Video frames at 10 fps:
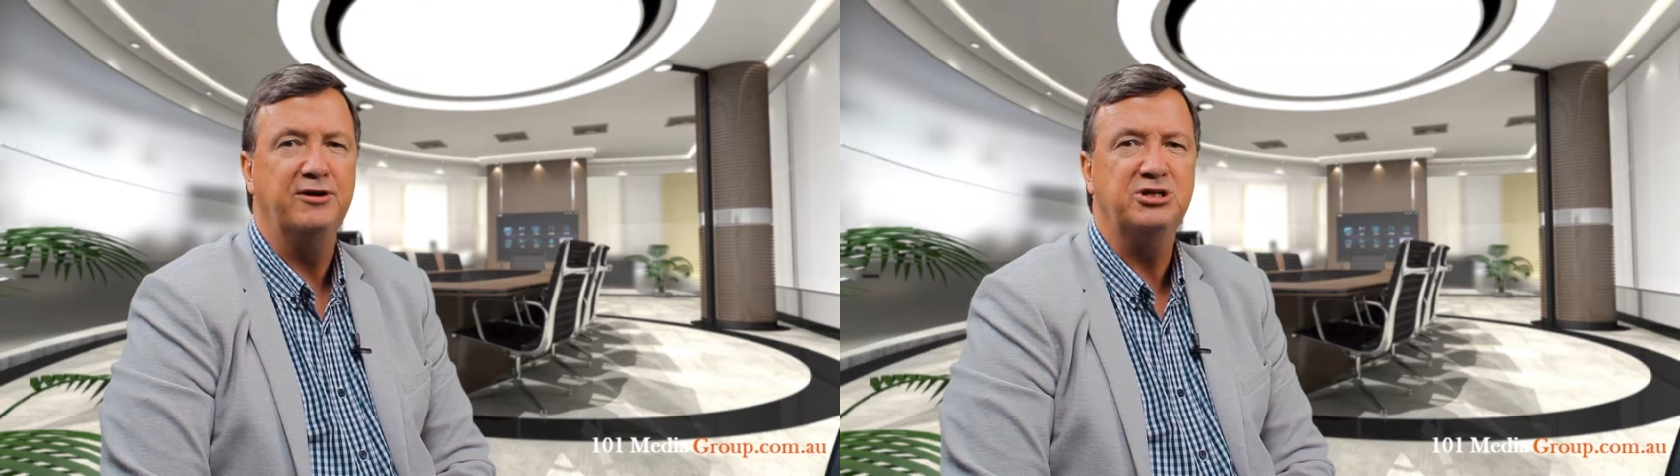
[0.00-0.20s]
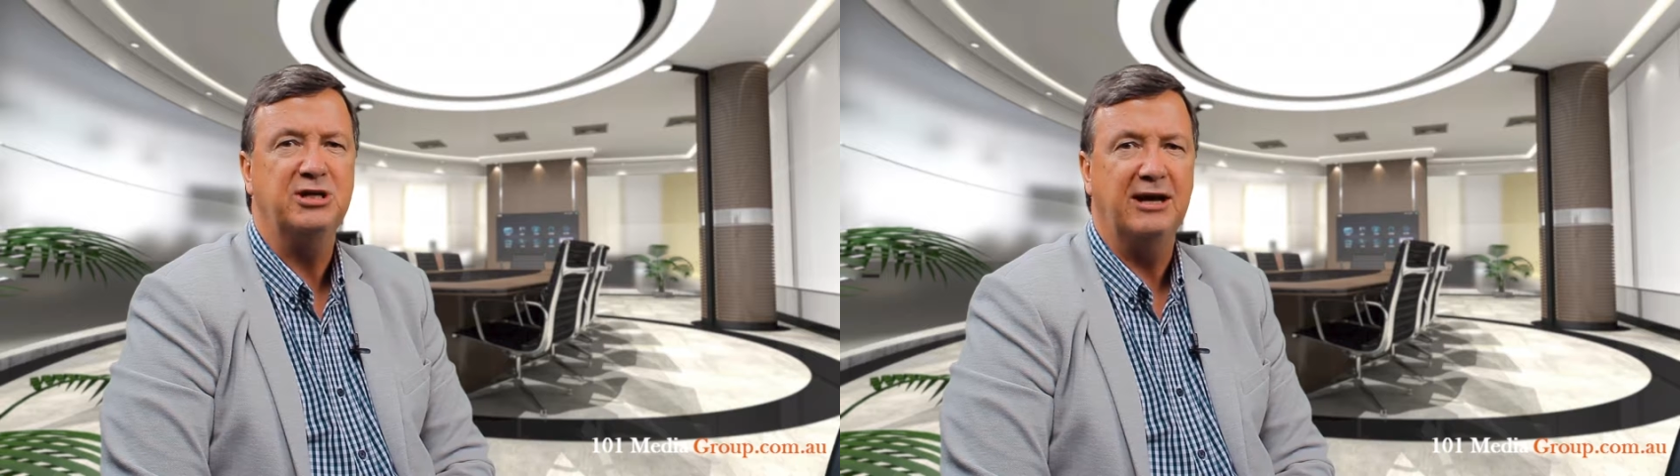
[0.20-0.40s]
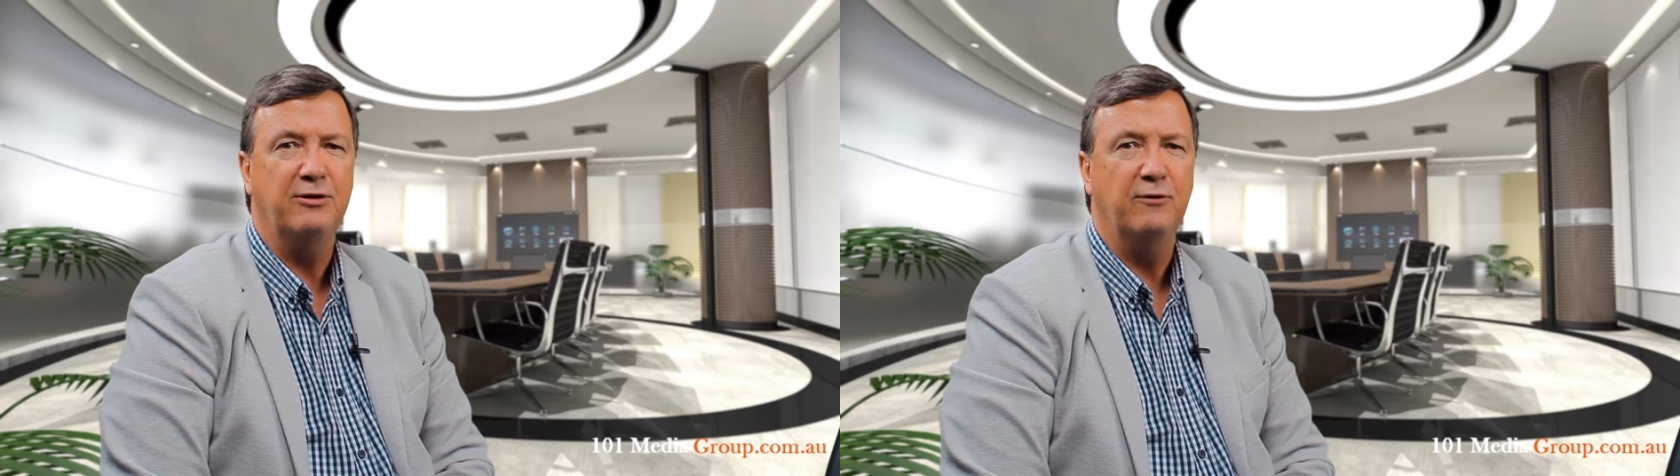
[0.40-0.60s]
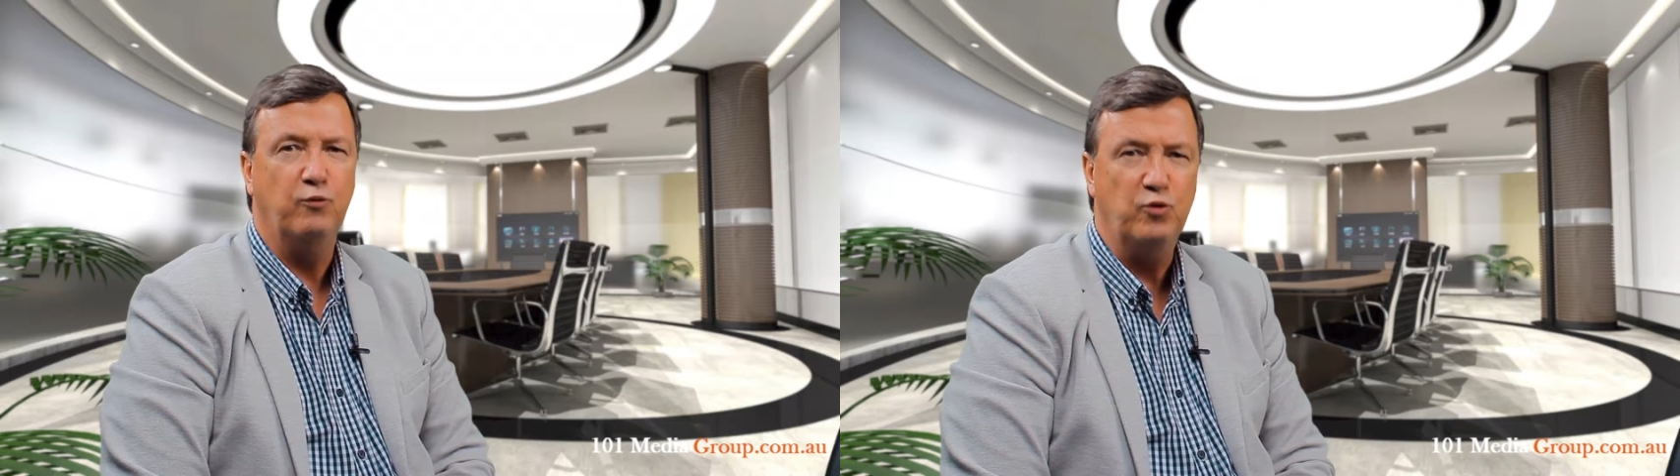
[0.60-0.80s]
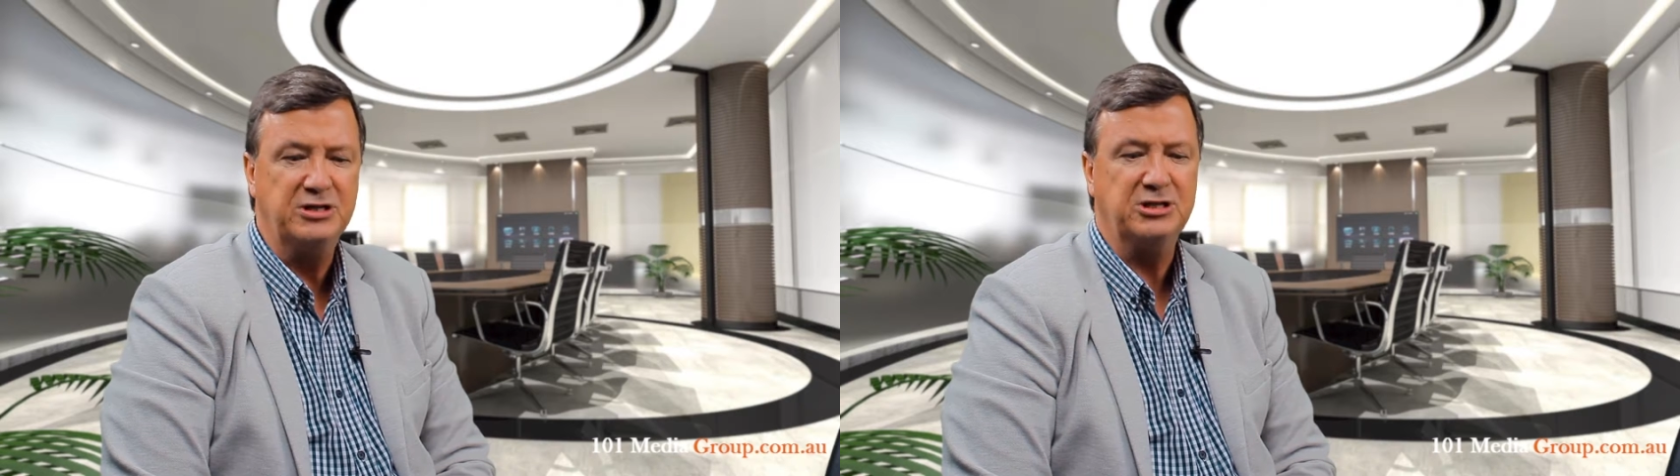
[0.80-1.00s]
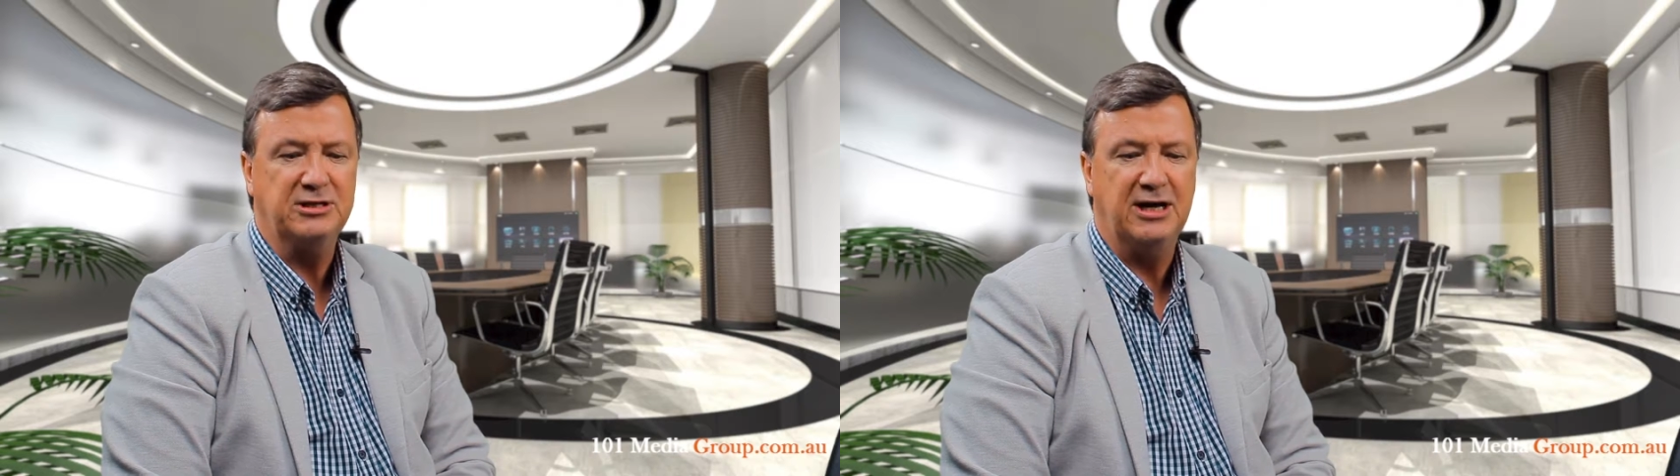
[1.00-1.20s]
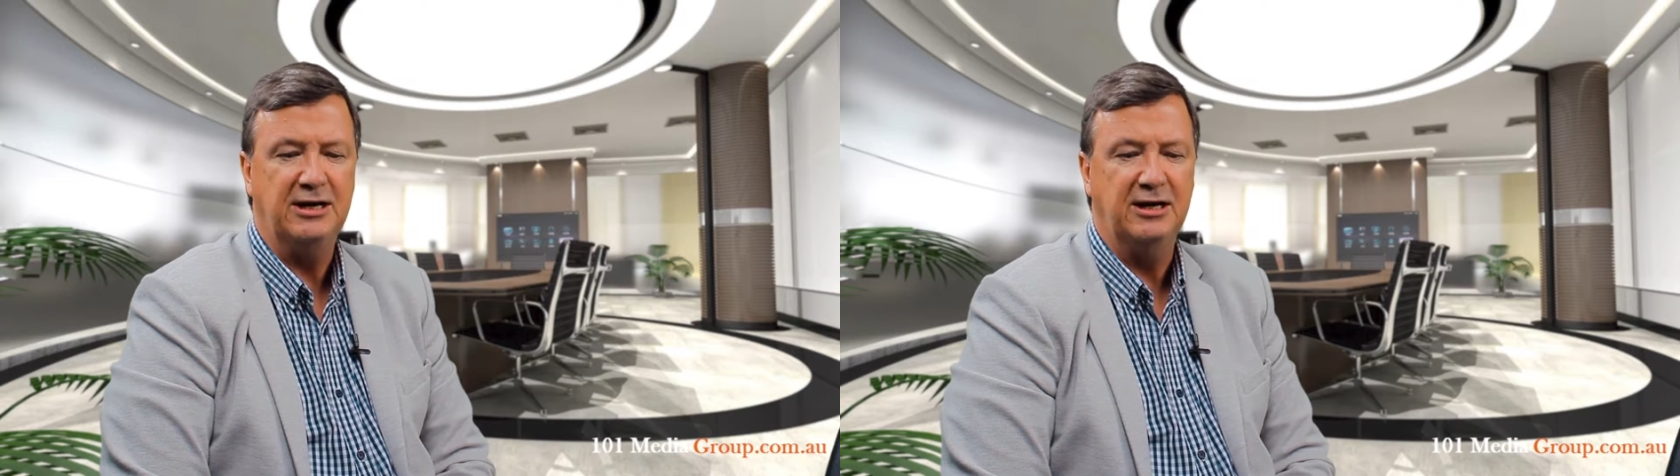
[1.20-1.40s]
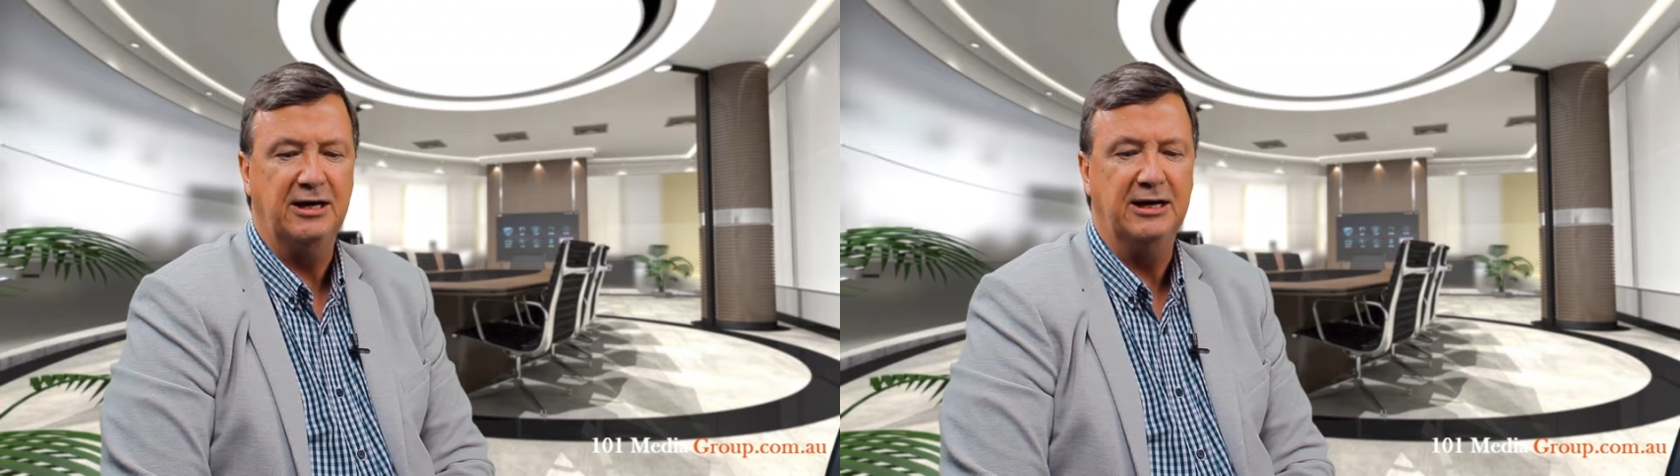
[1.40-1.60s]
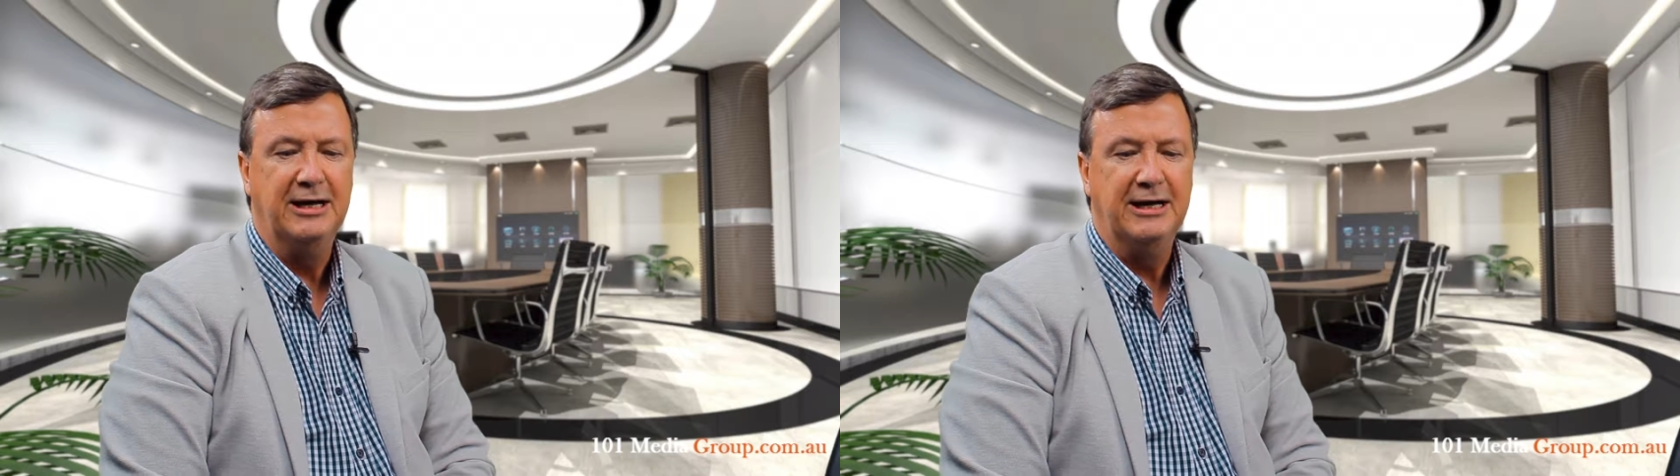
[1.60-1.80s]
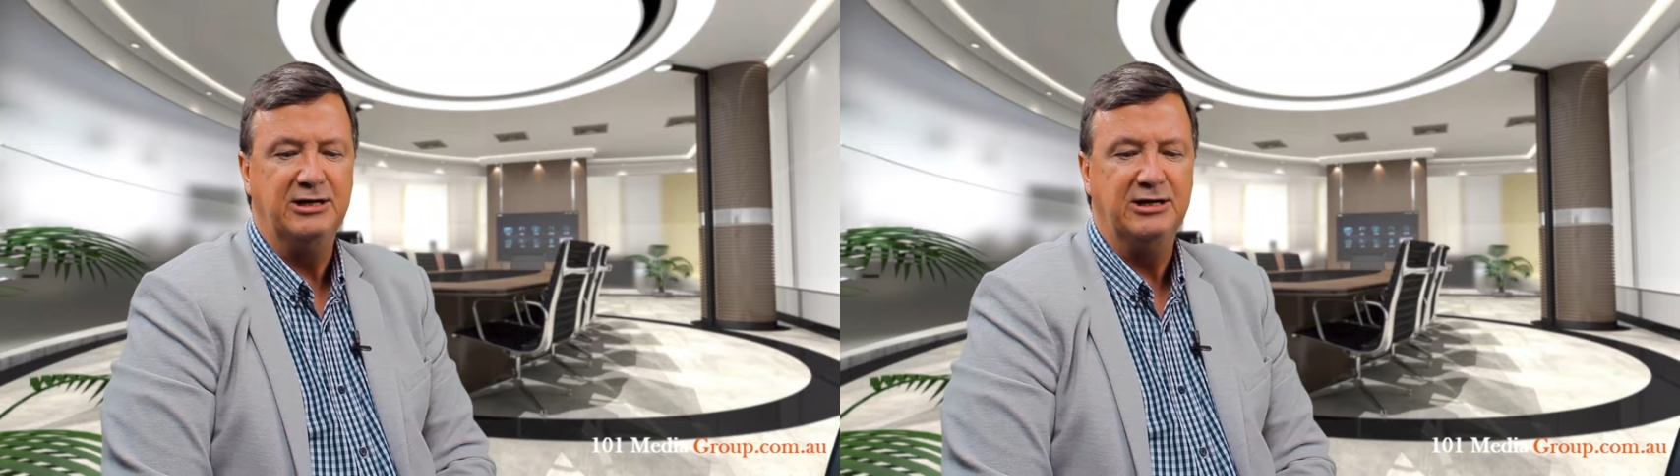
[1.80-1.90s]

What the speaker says: understand risk taking